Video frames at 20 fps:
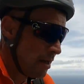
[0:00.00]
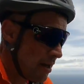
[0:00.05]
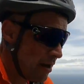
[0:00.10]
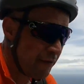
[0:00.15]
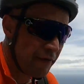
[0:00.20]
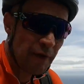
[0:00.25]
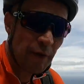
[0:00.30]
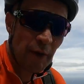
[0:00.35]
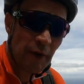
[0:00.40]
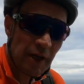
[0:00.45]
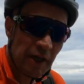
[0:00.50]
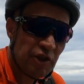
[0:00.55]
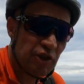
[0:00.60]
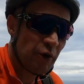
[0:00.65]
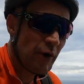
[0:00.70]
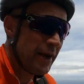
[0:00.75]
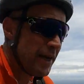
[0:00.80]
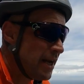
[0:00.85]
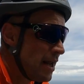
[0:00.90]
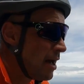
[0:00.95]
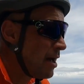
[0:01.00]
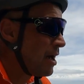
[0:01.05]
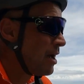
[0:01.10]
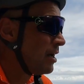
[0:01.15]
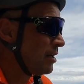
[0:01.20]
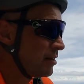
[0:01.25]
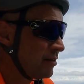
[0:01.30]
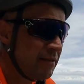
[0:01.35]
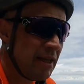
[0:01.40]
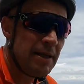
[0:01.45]
If you want to join
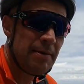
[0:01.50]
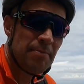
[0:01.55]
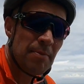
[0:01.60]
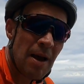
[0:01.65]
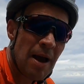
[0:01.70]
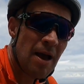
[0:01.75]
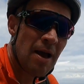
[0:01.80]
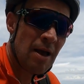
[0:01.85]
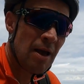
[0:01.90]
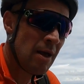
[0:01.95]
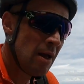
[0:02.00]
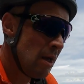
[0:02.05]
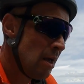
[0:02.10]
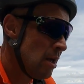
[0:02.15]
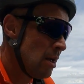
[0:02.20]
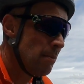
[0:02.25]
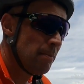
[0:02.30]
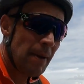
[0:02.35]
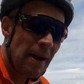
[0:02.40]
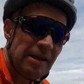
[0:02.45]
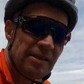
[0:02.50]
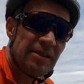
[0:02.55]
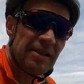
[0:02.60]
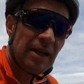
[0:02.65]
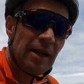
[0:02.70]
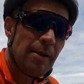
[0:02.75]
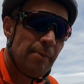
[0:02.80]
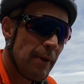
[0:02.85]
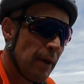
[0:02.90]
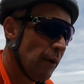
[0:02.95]
Team
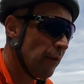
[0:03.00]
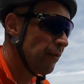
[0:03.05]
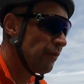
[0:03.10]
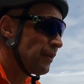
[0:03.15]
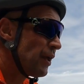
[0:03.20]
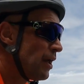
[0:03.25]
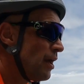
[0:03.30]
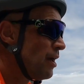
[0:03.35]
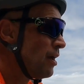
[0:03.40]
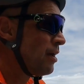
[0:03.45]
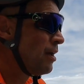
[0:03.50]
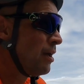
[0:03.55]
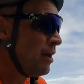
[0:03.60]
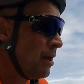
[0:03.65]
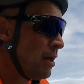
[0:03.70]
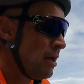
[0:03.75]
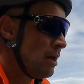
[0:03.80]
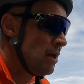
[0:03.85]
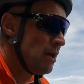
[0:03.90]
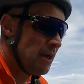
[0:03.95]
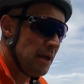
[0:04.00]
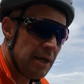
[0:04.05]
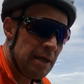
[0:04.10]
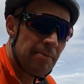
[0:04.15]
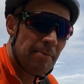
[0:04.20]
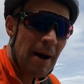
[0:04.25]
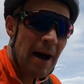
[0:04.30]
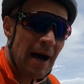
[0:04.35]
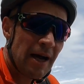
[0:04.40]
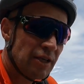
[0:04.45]
Bicycle Beyond
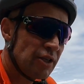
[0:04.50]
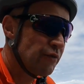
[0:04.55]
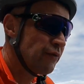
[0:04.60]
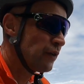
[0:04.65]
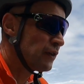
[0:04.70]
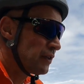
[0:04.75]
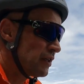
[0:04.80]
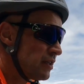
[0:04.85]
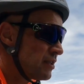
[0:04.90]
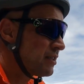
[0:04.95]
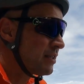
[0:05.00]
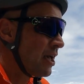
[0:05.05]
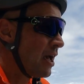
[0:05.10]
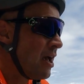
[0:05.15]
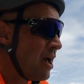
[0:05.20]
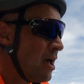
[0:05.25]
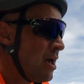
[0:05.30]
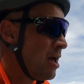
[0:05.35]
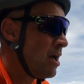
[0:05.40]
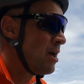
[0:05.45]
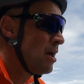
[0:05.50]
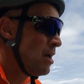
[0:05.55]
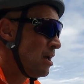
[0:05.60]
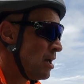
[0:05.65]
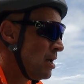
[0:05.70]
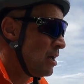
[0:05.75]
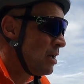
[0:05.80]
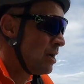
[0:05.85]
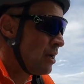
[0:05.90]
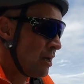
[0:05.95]
in March for this
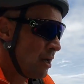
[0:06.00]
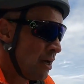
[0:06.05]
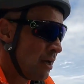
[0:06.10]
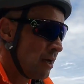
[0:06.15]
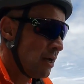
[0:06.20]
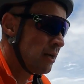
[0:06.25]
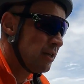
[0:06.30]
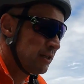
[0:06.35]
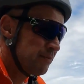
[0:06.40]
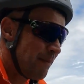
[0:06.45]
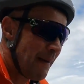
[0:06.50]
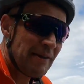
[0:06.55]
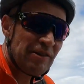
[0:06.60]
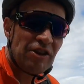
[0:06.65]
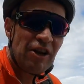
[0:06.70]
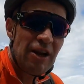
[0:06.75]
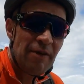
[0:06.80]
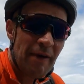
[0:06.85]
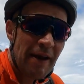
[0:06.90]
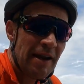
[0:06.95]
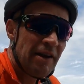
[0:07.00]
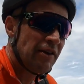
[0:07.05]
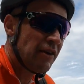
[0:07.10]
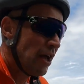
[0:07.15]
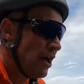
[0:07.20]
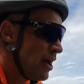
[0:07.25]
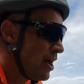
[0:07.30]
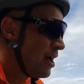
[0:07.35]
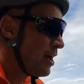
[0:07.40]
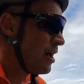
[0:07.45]
special
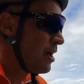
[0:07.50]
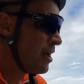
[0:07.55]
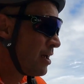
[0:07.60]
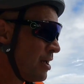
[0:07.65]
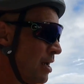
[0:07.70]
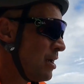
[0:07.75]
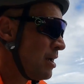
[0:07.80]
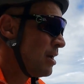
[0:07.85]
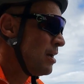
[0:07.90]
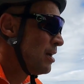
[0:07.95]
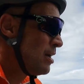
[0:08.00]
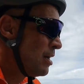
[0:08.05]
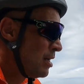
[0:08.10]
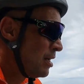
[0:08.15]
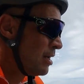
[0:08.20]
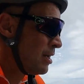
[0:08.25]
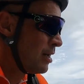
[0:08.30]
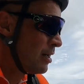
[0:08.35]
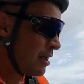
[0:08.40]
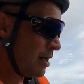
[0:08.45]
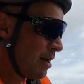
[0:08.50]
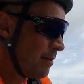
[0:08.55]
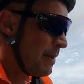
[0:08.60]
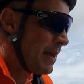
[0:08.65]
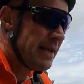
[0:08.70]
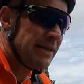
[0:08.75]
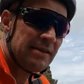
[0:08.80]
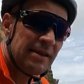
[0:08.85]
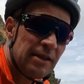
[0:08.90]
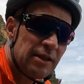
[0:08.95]
event,
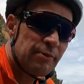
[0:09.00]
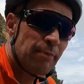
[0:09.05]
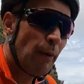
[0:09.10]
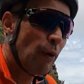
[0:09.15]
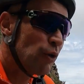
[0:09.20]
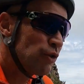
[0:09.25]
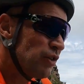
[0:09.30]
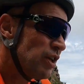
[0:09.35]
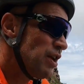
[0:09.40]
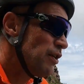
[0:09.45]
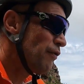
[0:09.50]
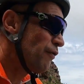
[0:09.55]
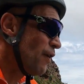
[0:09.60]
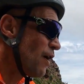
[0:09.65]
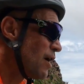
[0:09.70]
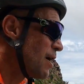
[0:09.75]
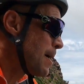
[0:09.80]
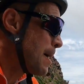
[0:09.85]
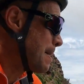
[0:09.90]
amazing sportive,